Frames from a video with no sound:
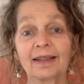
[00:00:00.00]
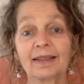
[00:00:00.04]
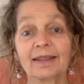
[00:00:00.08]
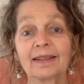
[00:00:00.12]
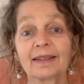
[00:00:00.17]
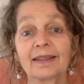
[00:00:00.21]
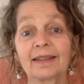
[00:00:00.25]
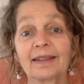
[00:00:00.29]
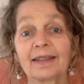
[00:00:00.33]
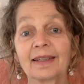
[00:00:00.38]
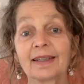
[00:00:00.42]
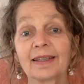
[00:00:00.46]

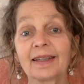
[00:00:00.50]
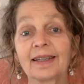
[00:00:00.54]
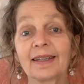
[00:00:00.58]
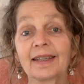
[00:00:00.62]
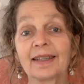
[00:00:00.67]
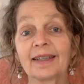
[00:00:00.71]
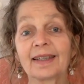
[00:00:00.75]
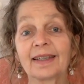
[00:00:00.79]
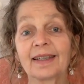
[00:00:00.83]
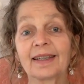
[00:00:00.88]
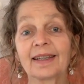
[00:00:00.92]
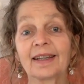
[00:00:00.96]

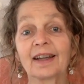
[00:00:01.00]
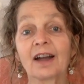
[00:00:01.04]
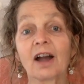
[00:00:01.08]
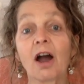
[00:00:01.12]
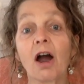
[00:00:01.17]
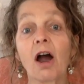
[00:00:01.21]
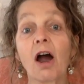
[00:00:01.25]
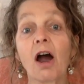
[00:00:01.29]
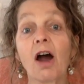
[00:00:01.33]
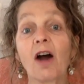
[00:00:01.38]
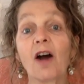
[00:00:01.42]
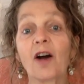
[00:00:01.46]
the
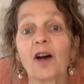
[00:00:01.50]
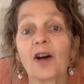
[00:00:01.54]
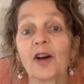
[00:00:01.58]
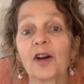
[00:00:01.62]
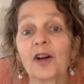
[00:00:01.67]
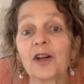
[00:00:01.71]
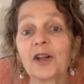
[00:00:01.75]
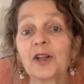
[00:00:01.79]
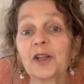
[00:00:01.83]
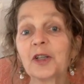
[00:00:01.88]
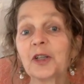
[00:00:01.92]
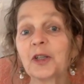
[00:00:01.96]

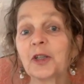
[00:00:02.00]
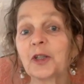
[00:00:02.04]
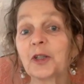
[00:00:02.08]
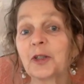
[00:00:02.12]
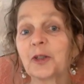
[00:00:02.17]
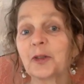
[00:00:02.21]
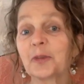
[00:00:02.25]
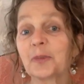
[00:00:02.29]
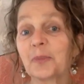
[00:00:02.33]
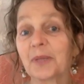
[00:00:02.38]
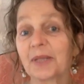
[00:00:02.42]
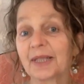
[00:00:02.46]

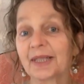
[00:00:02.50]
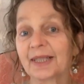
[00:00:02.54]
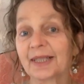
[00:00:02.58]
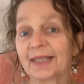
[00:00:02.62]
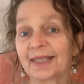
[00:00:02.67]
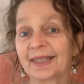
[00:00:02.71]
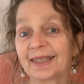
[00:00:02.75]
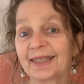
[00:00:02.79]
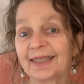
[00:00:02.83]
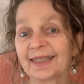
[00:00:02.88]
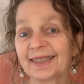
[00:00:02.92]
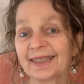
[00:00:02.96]

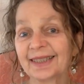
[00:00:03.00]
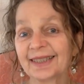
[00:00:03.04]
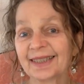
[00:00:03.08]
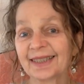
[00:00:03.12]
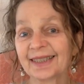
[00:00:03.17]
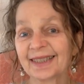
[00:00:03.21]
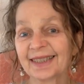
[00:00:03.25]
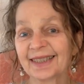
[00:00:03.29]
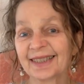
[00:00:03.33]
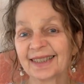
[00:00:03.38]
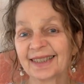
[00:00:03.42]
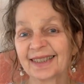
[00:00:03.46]

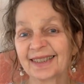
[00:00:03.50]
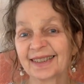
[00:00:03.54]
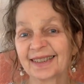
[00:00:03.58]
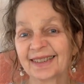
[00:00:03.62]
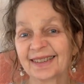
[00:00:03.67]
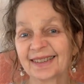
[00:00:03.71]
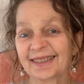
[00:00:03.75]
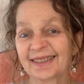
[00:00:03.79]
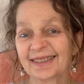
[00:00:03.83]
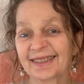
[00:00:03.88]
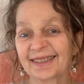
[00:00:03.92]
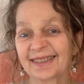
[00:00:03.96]
arguments.
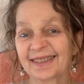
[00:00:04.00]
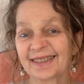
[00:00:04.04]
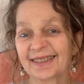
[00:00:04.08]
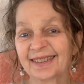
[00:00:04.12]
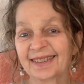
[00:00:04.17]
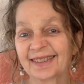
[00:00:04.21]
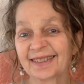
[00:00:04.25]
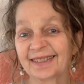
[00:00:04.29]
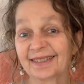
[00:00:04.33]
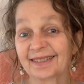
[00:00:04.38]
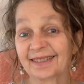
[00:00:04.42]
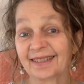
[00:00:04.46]

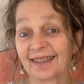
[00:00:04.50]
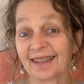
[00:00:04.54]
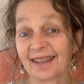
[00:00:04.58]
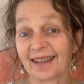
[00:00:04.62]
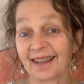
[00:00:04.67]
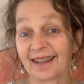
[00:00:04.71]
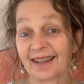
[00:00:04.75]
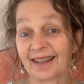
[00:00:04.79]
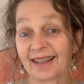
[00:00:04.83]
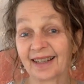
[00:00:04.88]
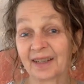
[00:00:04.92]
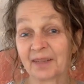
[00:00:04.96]

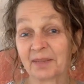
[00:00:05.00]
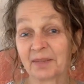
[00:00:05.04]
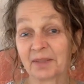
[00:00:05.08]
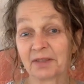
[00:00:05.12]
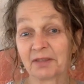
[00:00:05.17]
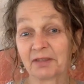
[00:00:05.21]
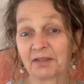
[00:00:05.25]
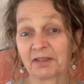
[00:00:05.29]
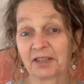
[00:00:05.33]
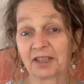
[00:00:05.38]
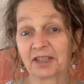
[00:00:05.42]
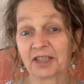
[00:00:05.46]
They can
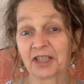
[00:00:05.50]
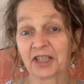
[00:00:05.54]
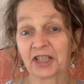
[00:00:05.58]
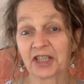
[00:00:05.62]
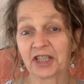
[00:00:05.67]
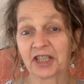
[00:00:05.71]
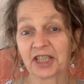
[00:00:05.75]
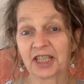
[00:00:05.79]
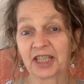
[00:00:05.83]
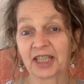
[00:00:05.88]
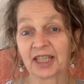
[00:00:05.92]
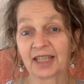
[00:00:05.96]
be very
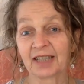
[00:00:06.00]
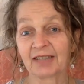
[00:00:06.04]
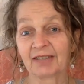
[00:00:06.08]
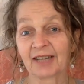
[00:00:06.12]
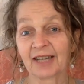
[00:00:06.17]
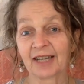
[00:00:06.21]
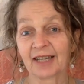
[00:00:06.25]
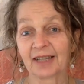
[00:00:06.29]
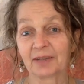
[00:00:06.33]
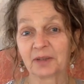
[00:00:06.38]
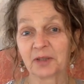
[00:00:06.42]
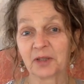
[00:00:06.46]
sticky,
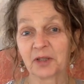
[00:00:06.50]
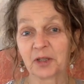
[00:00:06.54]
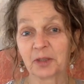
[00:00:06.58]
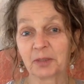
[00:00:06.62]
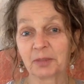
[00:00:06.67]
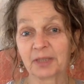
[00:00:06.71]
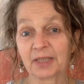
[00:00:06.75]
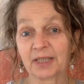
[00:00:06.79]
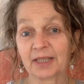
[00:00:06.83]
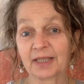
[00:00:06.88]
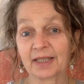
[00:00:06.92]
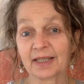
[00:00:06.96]
right? When
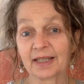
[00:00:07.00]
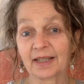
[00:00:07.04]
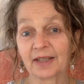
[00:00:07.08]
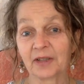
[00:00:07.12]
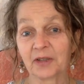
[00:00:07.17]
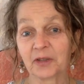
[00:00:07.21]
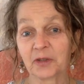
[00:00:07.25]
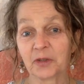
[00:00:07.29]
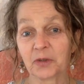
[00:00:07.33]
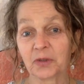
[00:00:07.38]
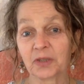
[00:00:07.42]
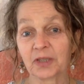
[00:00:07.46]
somebody
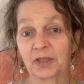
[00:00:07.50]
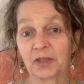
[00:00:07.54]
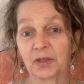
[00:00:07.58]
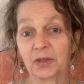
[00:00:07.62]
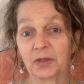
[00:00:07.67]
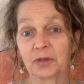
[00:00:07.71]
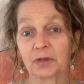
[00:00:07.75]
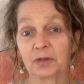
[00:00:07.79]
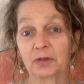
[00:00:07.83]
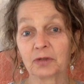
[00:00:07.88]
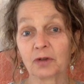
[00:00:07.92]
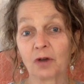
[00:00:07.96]
tells you that
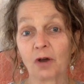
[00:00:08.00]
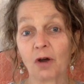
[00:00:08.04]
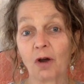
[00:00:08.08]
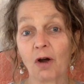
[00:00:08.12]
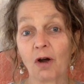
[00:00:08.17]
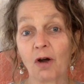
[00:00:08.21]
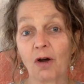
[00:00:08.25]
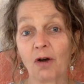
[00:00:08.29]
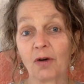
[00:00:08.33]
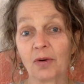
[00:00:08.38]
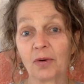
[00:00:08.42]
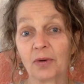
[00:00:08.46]
you're
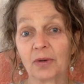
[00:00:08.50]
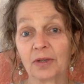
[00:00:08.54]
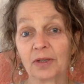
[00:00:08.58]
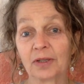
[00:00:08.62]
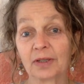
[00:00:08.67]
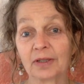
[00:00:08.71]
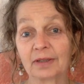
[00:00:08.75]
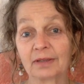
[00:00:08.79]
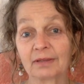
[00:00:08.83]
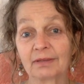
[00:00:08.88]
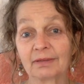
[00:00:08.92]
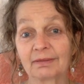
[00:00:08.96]
wrong
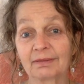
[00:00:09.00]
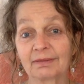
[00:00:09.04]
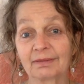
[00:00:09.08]
or